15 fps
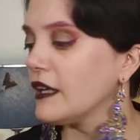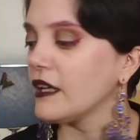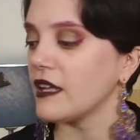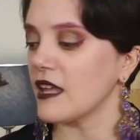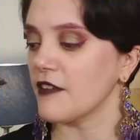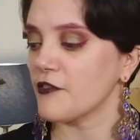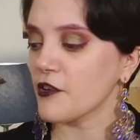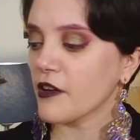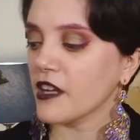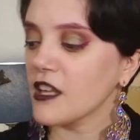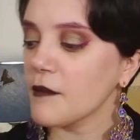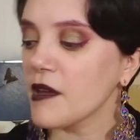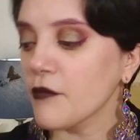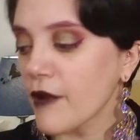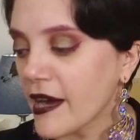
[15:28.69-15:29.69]
If you're going to
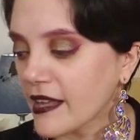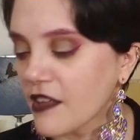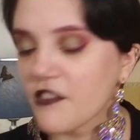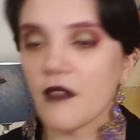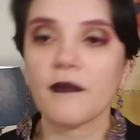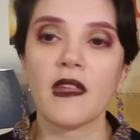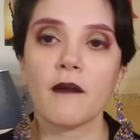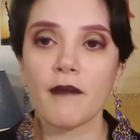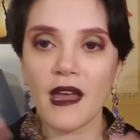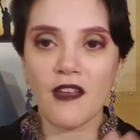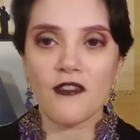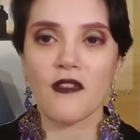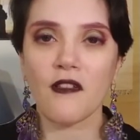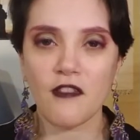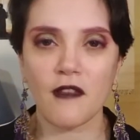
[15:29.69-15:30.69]
be writing something
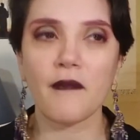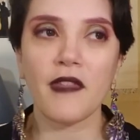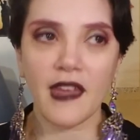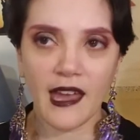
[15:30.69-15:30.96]
based on something